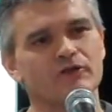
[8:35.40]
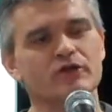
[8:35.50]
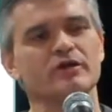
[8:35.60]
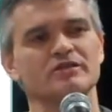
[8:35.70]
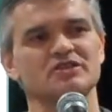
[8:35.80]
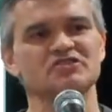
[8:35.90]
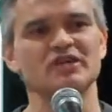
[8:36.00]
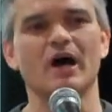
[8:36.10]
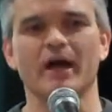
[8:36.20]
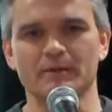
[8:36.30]
During
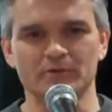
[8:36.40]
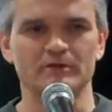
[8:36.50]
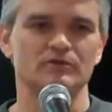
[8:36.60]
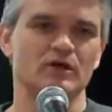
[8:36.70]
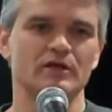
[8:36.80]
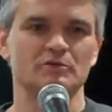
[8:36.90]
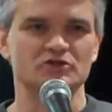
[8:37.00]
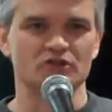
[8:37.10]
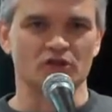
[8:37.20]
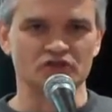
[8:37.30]
this time, even though there
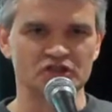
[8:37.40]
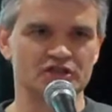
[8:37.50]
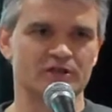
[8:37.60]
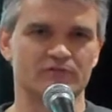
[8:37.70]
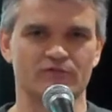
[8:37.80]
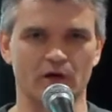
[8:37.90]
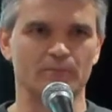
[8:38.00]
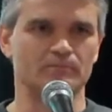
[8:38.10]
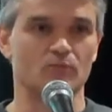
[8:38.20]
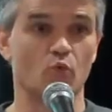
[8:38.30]
was a transition
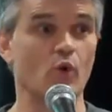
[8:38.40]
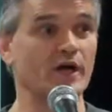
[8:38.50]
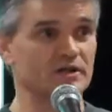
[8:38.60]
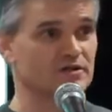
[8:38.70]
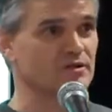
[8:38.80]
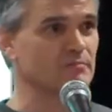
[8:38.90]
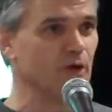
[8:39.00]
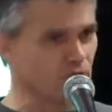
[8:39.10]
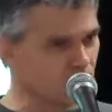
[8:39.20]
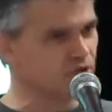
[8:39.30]
from white
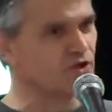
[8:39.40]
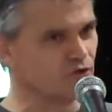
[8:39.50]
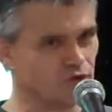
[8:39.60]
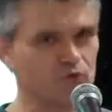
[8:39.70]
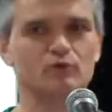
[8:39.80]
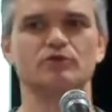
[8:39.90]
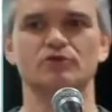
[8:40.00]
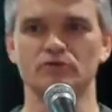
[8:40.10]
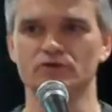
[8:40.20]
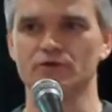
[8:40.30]
minority rule
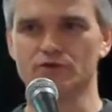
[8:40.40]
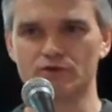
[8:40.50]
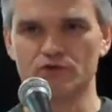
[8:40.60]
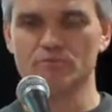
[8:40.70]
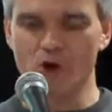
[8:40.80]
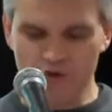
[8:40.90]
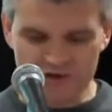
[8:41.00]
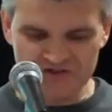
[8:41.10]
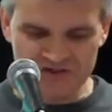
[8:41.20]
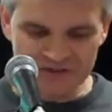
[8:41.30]
to, to a true
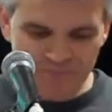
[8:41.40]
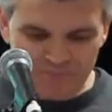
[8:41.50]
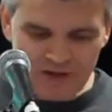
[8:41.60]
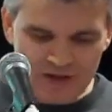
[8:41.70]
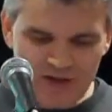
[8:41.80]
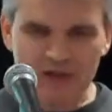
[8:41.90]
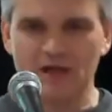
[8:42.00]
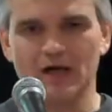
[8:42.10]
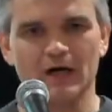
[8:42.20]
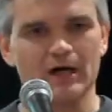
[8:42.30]
democracy,
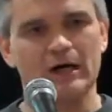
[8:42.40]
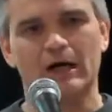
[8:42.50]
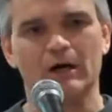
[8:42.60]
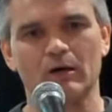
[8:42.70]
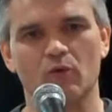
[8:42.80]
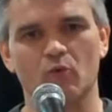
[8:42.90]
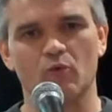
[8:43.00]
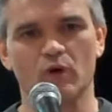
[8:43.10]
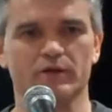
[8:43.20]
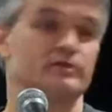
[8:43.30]
uh,
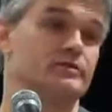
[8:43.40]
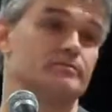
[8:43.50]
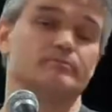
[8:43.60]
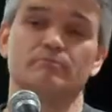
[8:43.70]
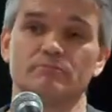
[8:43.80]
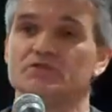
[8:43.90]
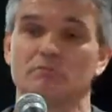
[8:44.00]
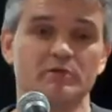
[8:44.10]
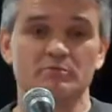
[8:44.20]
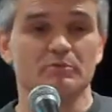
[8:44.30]
what
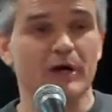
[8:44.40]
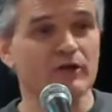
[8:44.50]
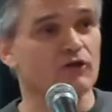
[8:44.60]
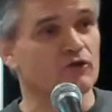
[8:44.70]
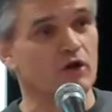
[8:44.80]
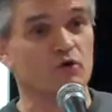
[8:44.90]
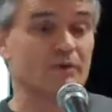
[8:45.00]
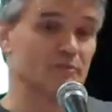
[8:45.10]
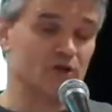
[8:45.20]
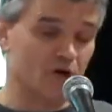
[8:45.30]
some people may not know,
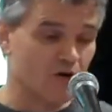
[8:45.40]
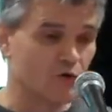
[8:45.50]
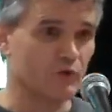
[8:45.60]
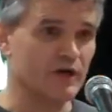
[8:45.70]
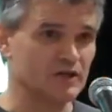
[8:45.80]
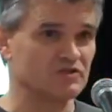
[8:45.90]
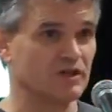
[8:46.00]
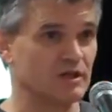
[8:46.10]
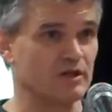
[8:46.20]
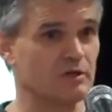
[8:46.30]
or maybe they are aware, is
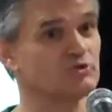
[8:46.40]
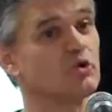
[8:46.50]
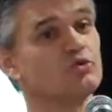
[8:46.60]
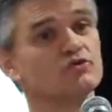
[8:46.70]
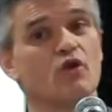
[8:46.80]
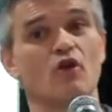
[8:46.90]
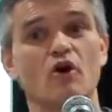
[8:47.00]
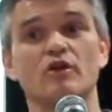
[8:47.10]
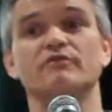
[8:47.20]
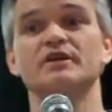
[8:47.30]
that there was also a
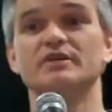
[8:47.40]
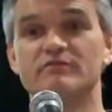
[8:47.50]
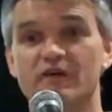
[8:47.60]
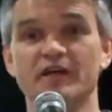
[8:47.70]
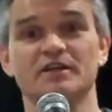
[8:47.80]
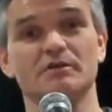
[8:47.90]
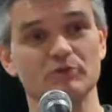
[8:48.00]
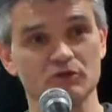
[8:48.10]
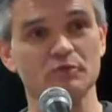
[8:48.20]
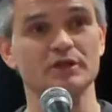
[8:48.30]
lot of infighting
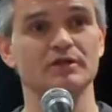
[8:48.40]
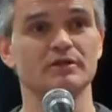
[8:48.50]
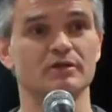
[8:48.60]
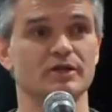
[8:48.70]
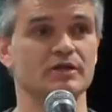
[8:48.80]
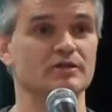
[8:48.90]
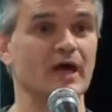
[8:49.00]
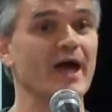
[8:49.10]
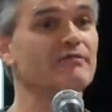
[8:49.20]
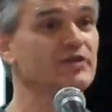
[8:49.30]
between the,
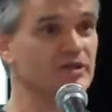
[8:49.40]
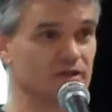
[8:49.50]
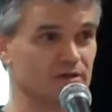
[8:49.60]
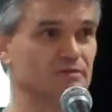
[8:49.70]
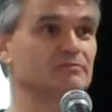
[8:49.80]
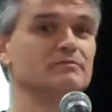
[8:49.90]
the African